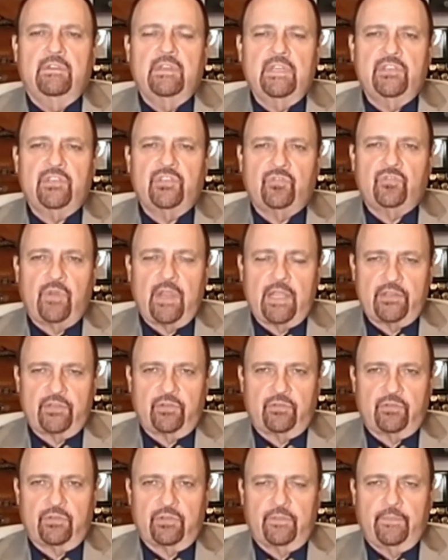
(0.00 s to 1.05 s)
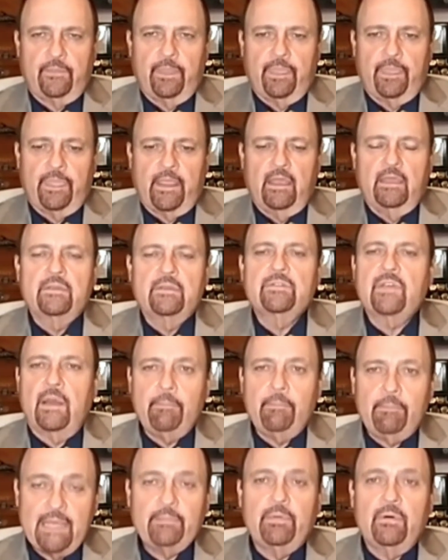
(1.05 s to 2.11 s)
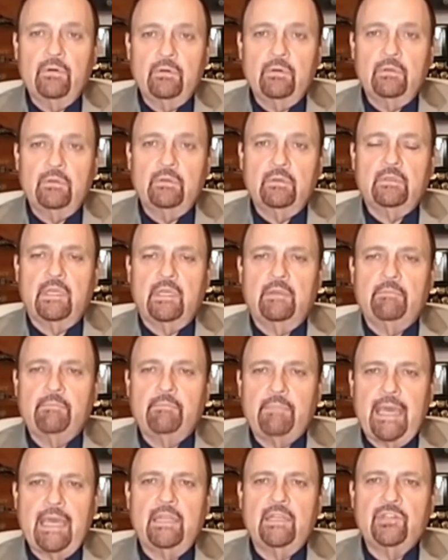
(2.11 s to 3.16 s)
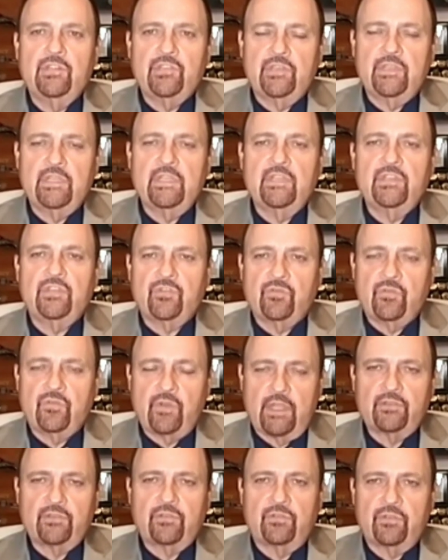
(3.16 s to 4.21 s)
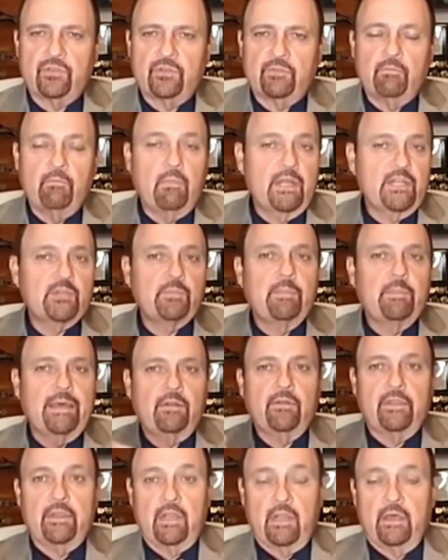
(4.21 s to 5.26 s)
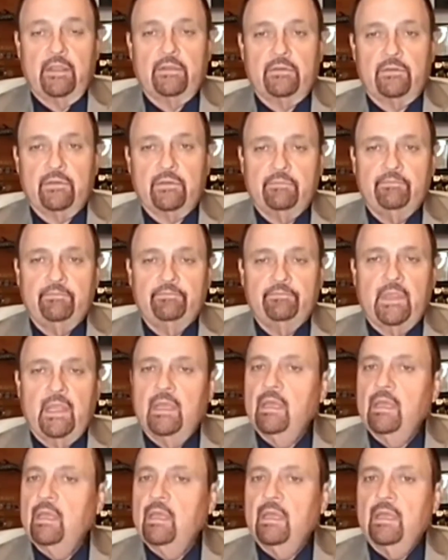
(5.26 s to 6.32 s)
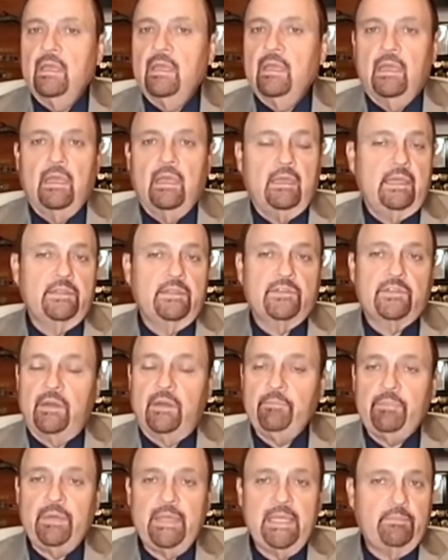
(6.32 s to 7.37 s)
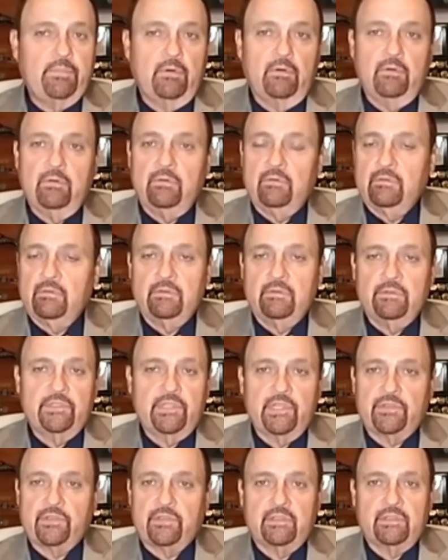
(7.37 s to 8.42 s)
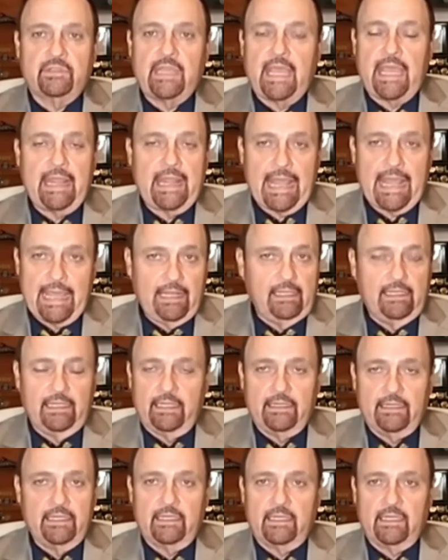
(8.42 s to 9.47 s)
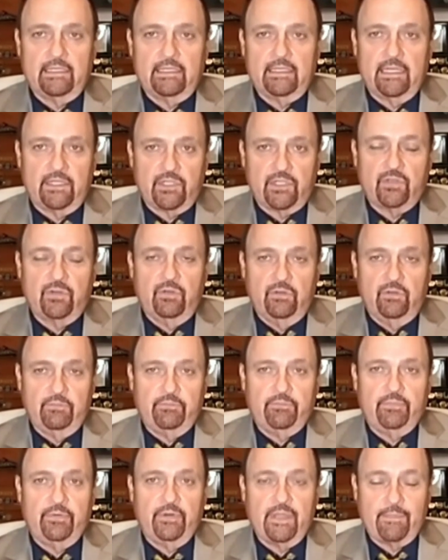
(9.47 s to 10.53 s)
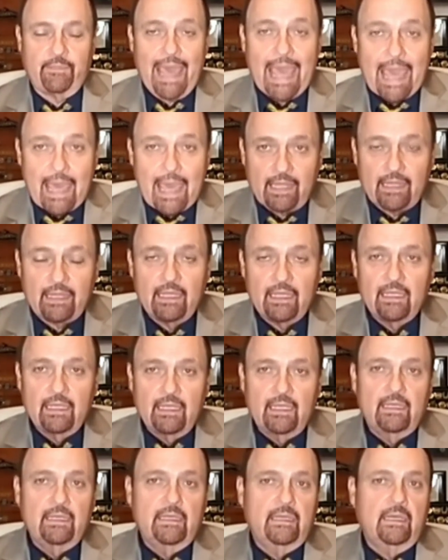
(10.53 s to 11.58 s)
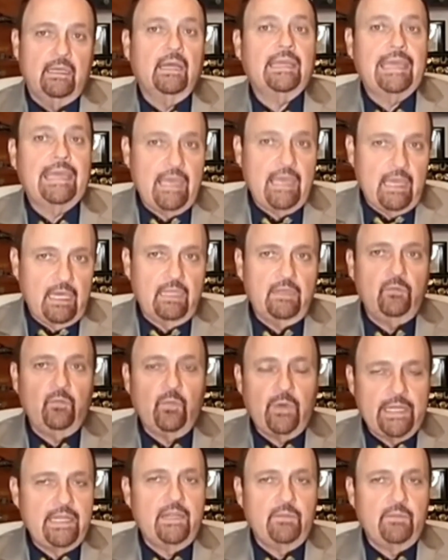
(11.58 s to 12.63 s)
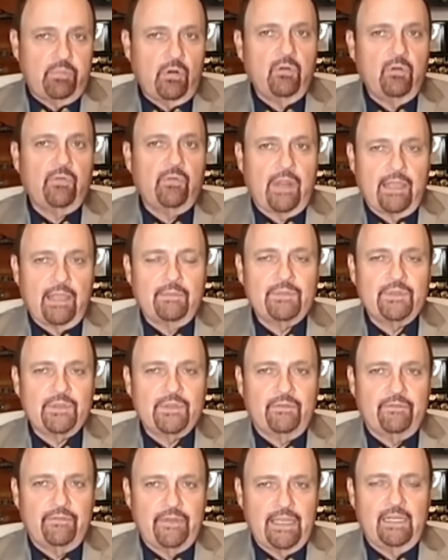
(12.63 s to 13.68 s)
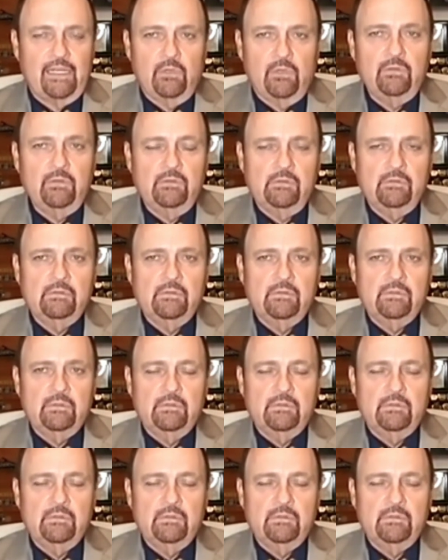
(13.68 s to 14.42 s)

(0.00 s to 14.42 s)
these stressors? Some people can manage these stressors much better than others. And some people just can't handle it. It gets to them pretty bad. Again, we need programs available,